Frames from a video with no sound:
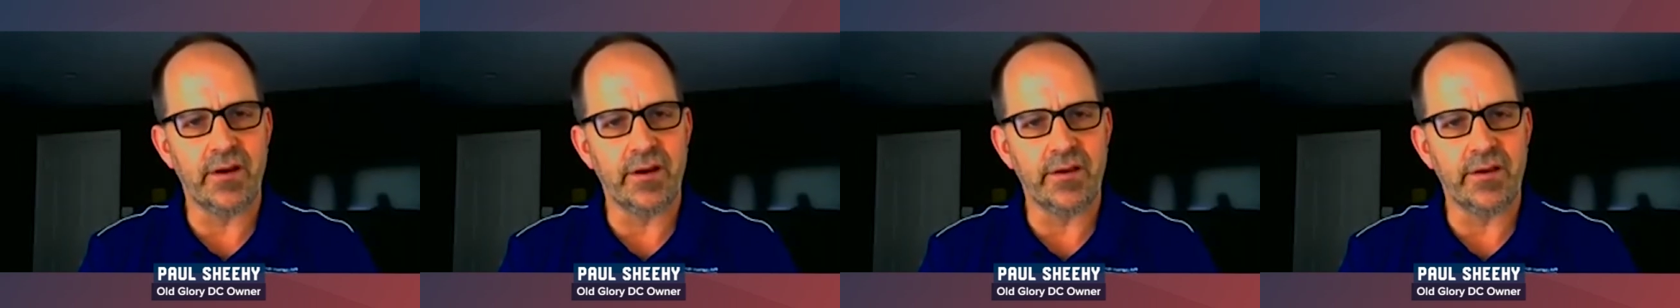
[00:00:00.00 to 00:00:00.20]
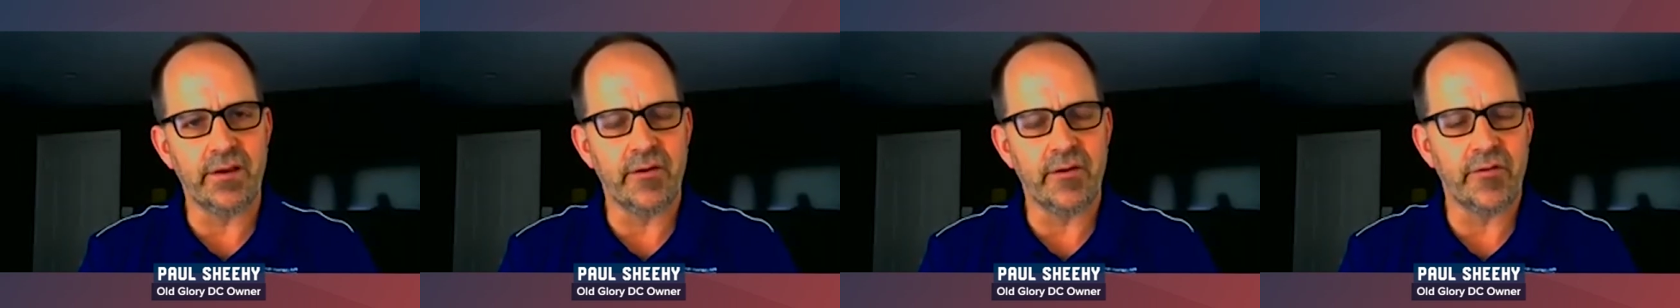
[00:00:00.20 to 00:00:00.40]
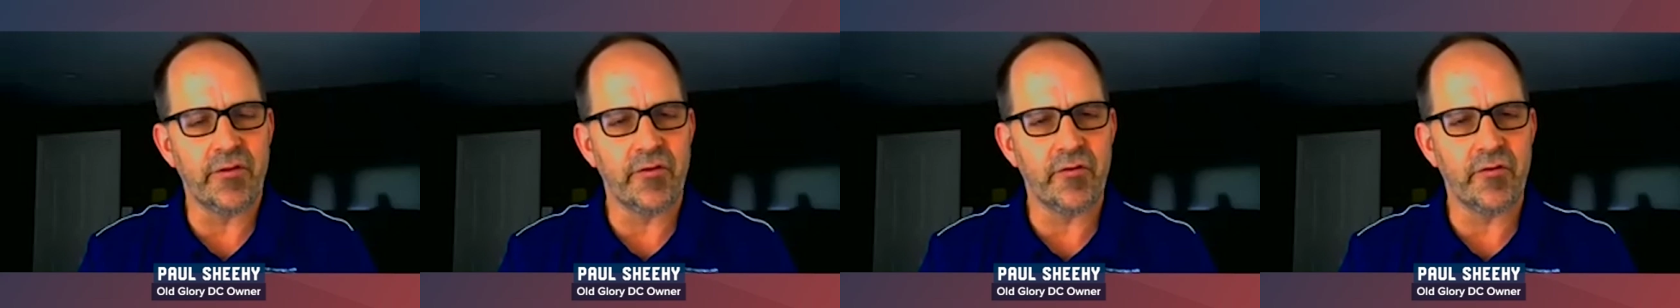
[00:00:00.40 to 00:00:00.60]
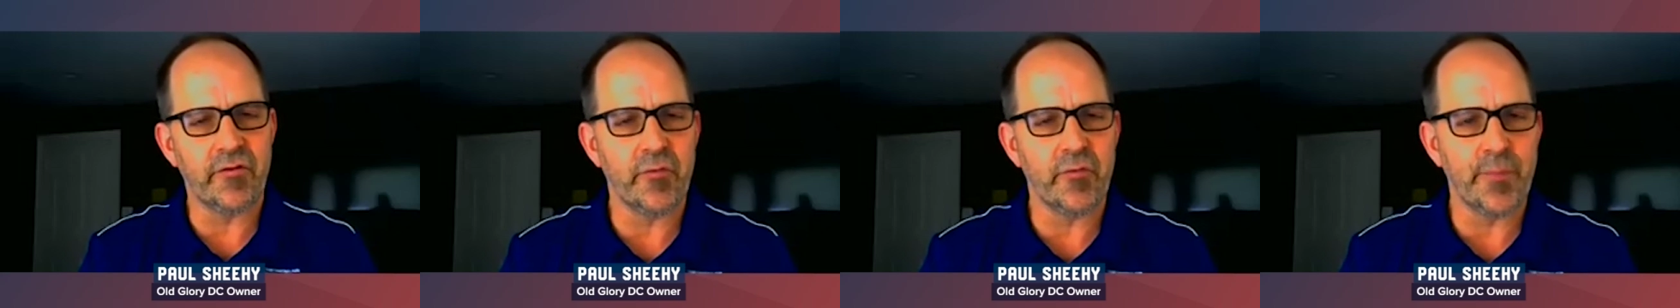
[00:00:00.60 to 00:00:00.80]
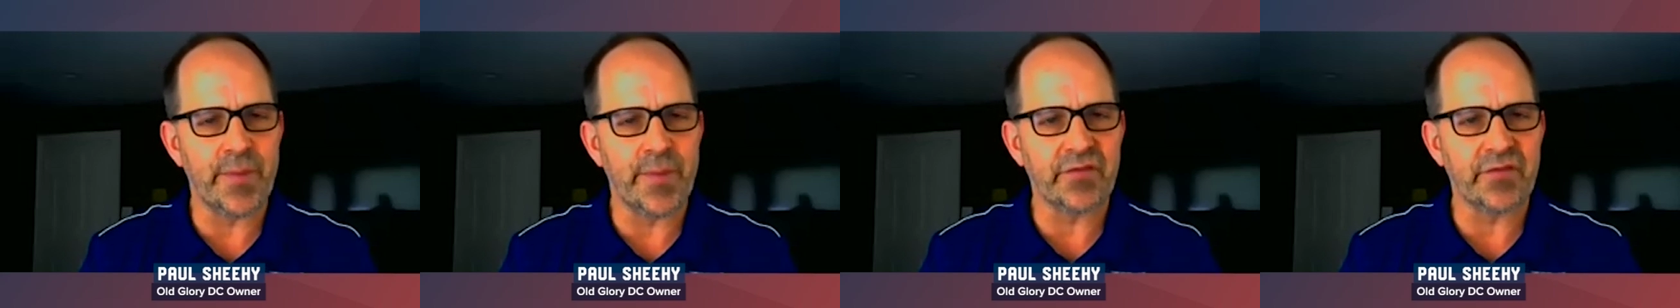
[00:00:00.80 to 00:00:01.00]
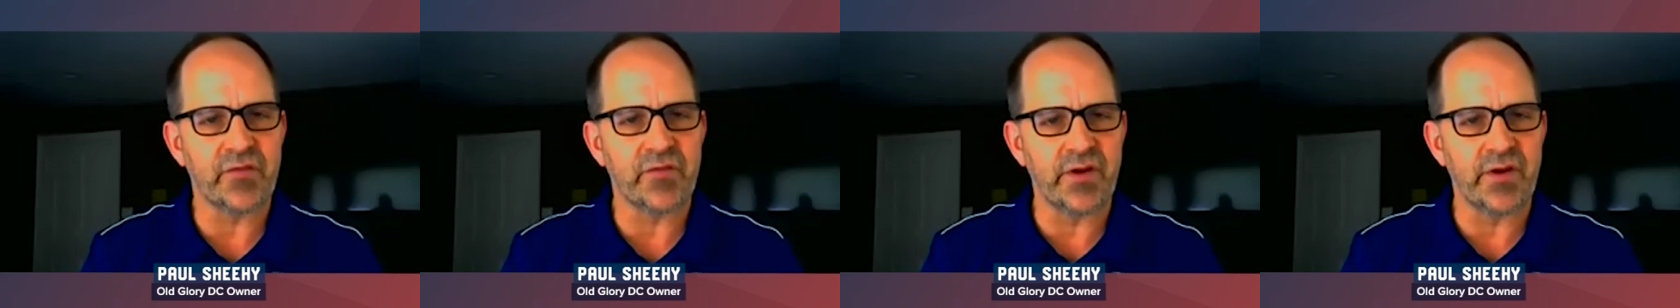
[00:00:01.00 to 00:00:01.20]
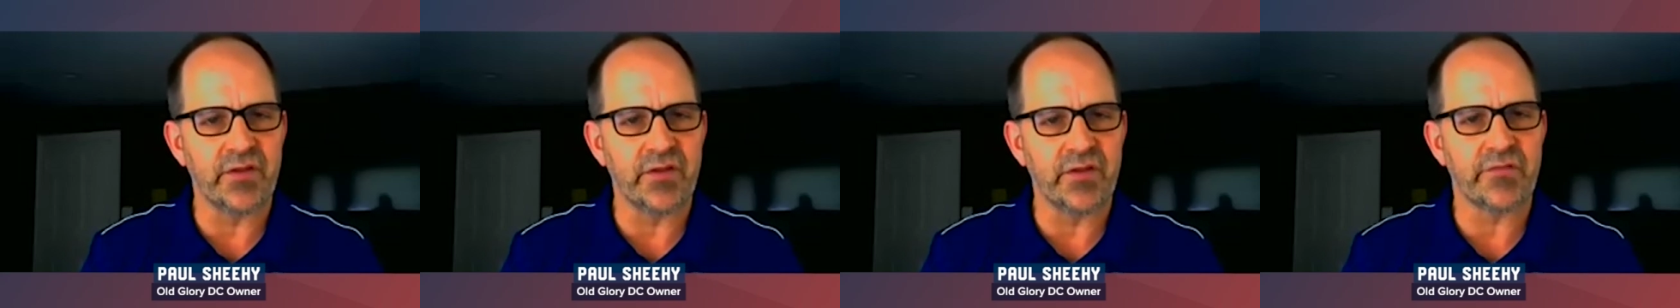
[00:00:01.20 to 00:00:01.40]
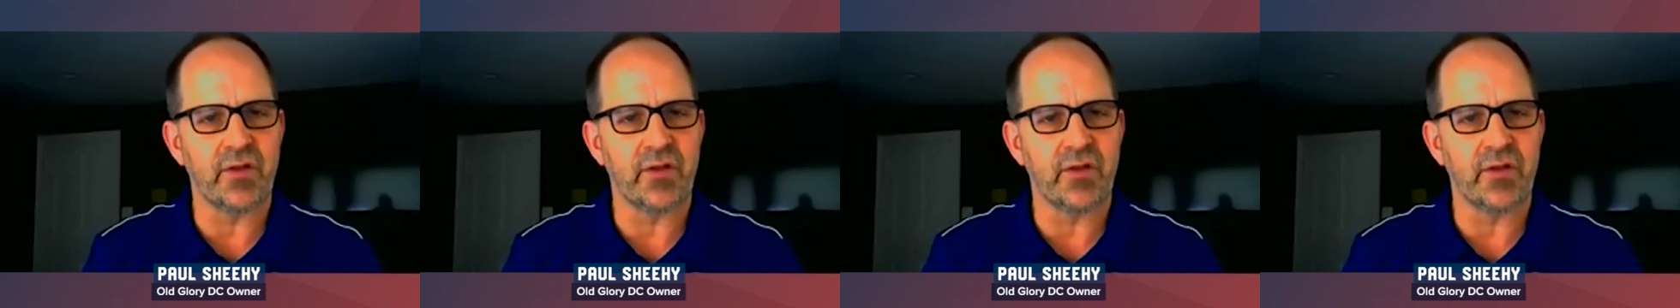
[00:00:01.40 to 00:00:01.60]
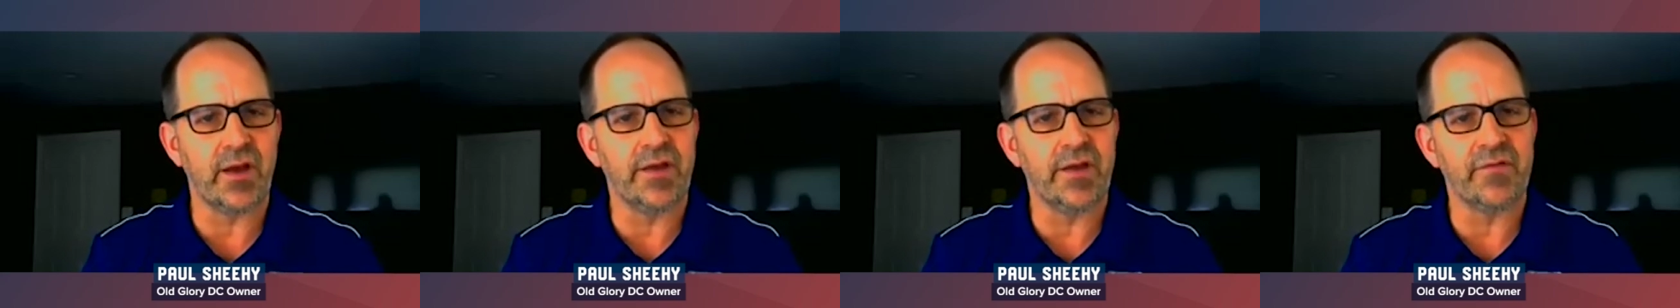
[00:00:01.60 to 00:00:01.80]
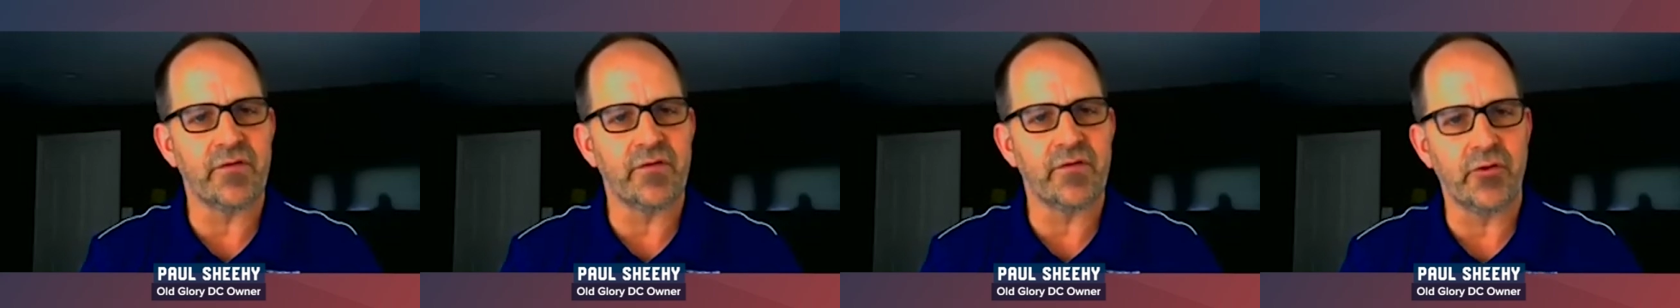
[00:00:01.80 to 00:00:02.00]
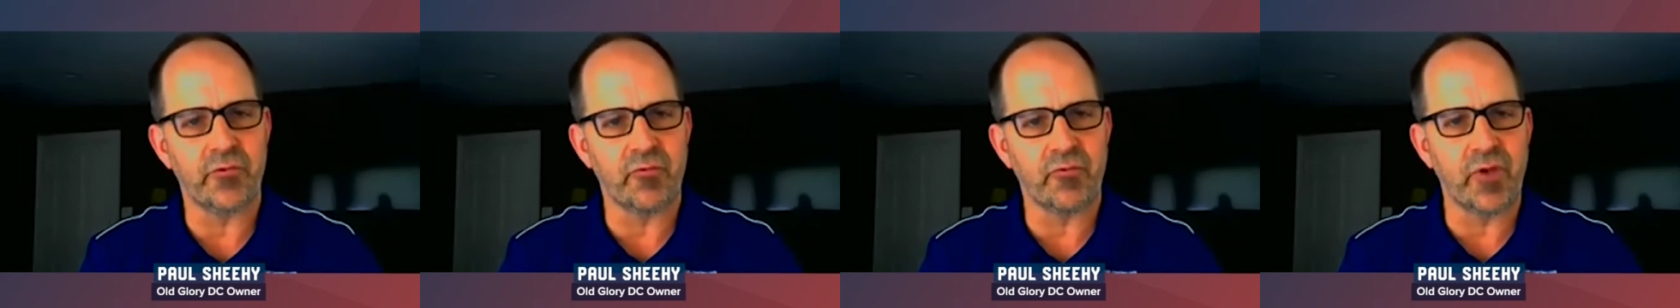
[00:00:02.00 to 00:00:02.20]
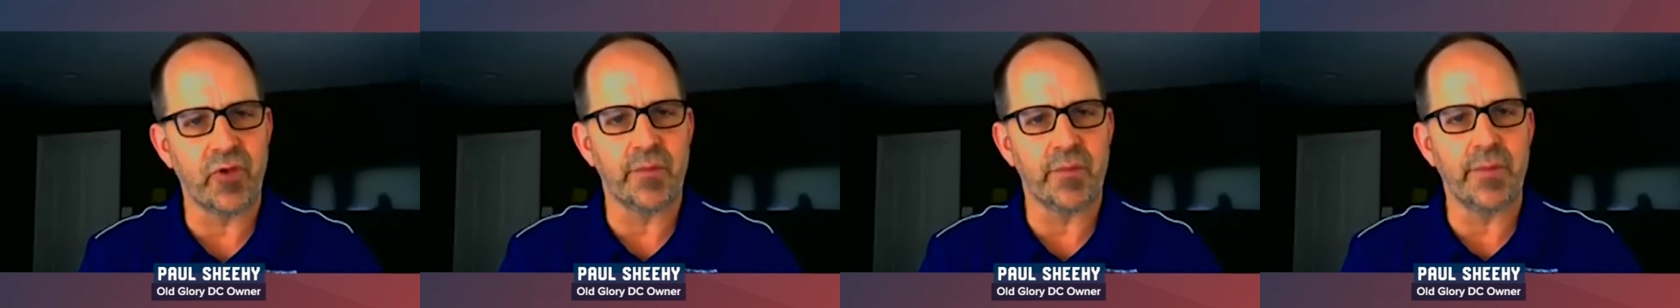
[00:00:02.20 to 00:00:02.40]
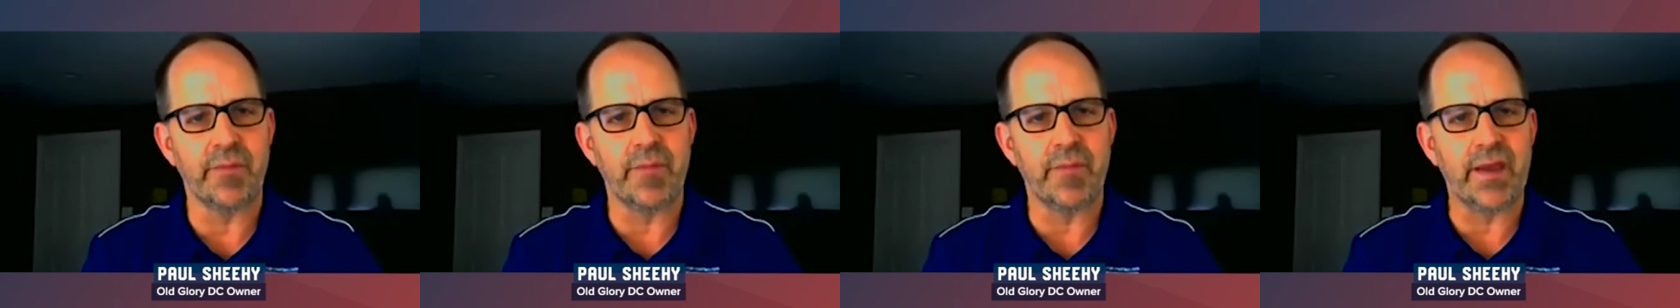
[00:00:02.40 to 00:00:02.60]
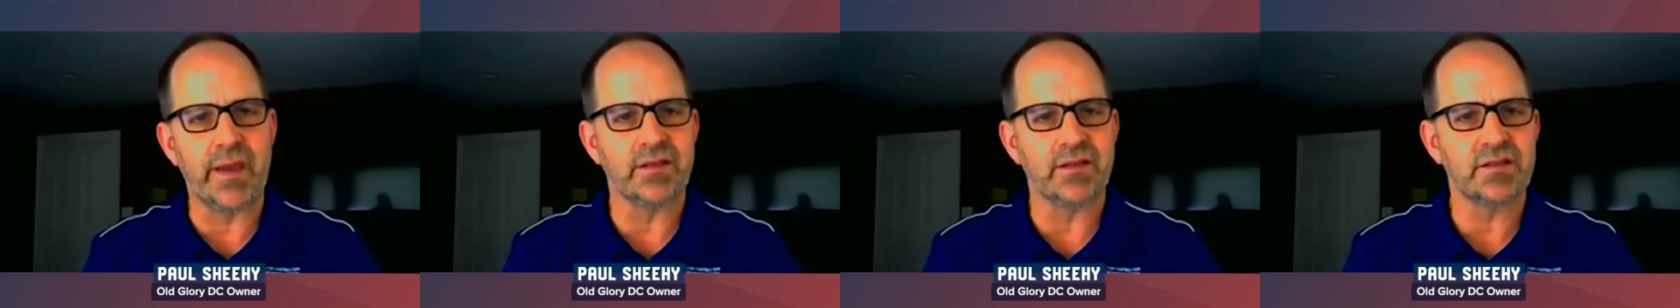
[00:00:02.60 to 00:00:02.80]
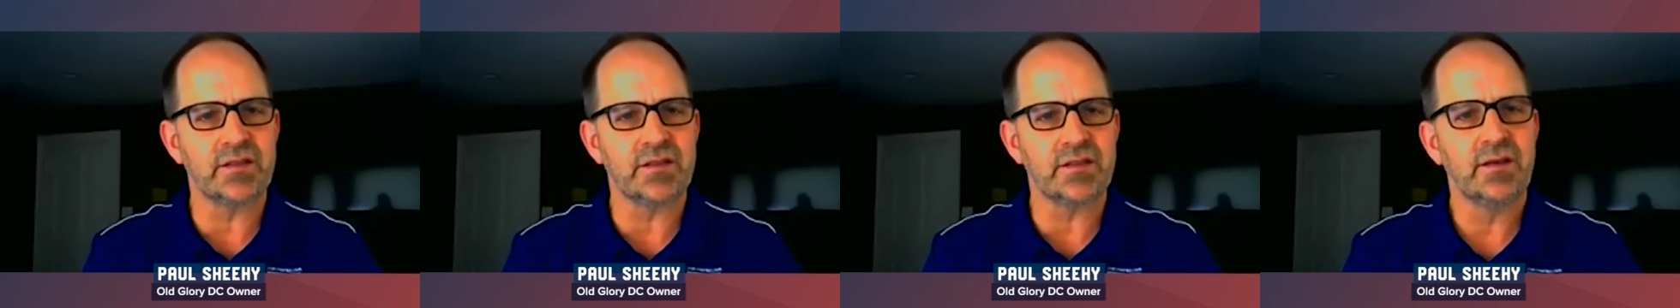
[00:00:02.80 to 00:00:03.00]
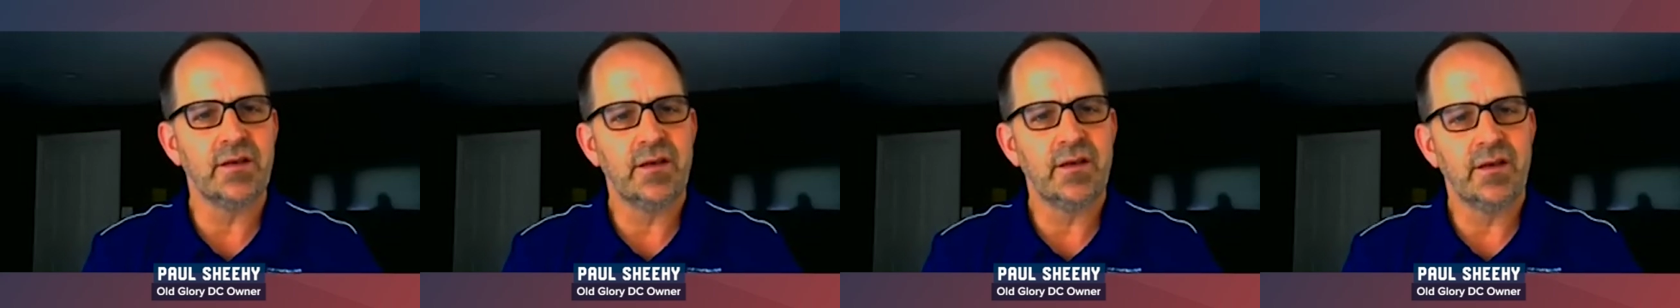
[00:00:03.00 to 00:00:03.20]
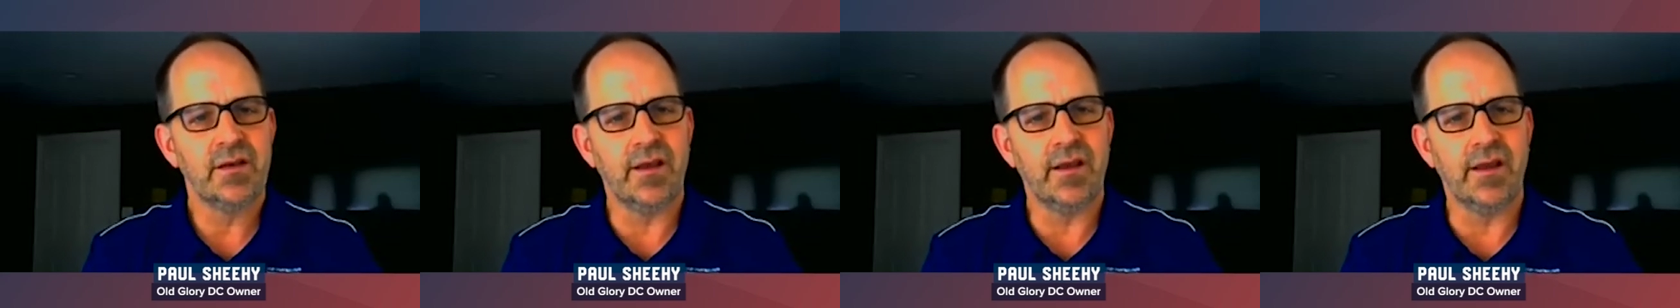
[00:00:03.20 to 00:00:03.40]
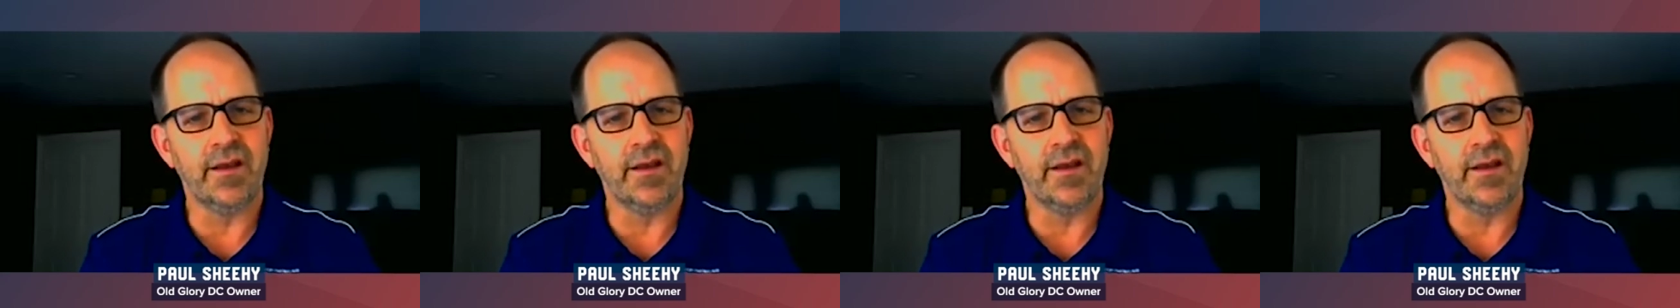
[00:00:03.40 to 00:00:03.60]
You know, they're your best friends for life, or your rugby mates, and